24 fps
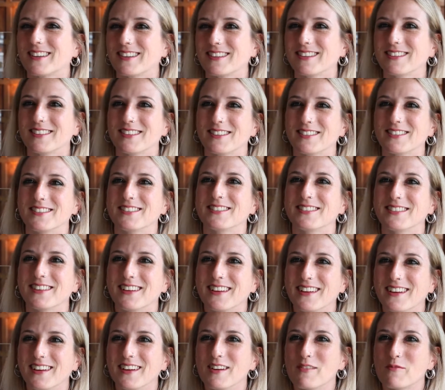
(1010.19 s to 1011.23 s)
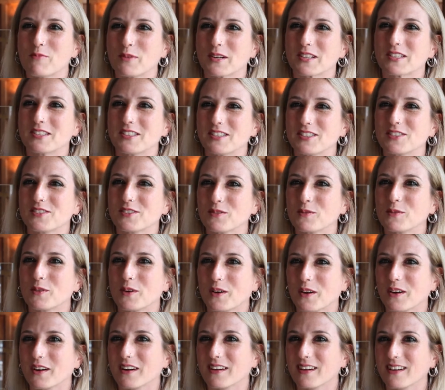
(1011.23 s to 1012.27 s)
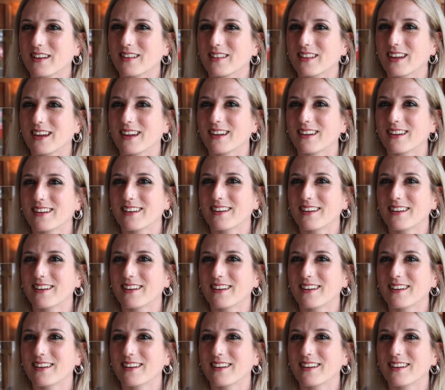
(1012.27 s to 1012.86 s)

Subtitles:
and do precision work, I think.